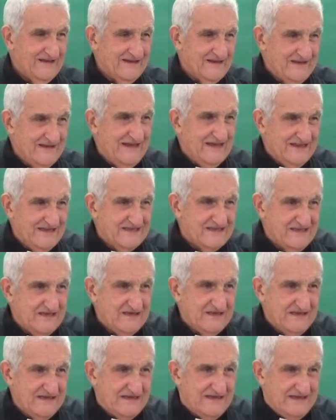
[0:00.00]
That is,
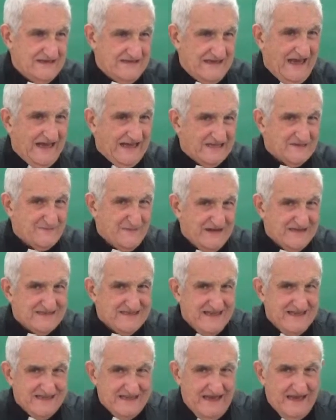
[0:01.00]
it expresses
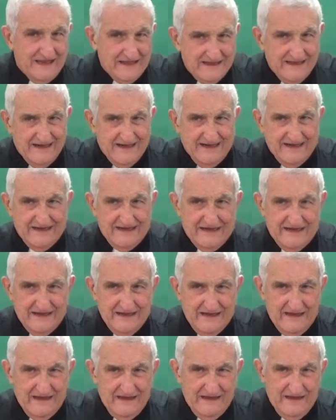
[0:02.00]
that intellect
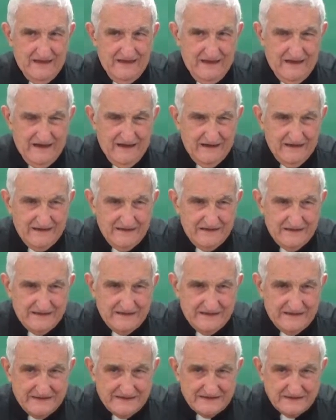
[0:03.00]

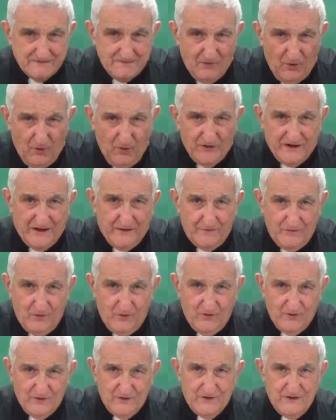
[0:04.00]
is more and
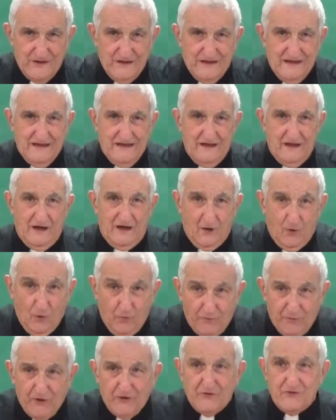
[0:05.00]
more
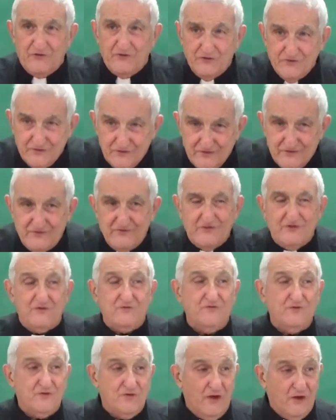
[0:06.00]
open to
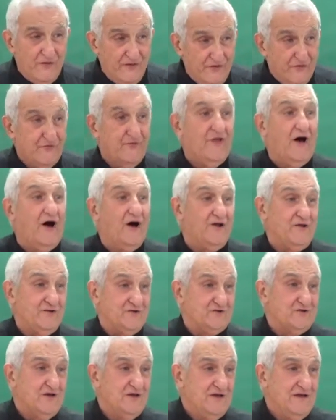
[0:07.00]

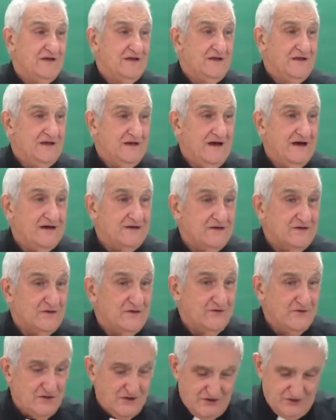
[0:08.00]
knowledge,
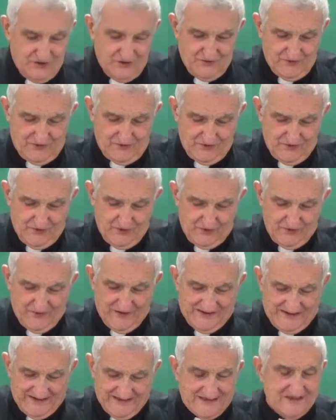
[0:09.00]
to the truth, to know
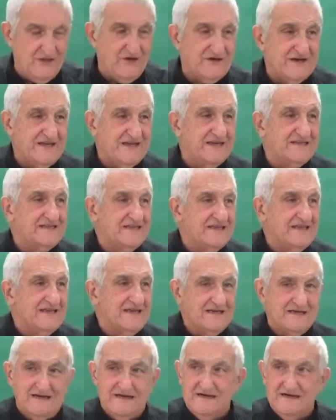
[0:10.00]
what is the reality.